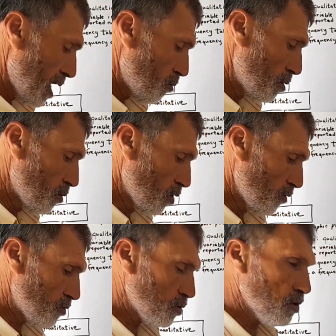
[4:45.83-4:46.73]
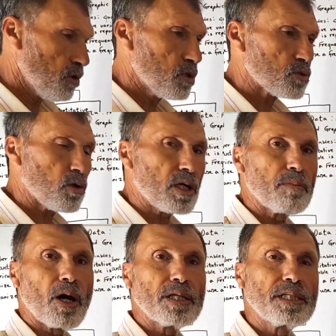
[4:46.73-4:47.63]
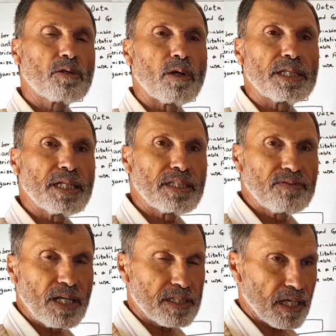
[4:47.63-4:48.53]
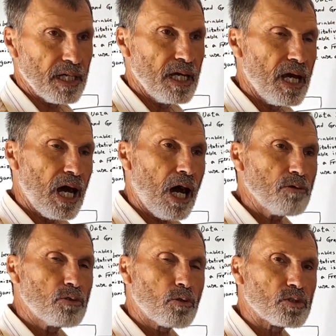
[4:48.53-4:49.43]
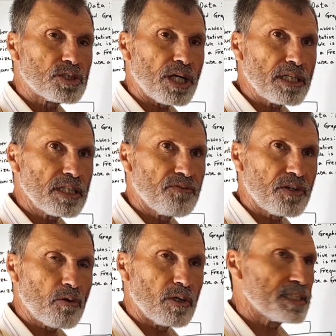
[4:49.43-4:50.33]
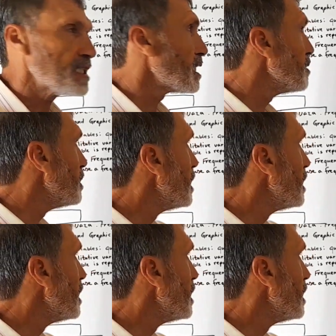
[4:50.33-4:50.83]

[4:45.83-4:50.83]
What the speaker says: we move to talk about the qualitative data. How to construct a frequency table.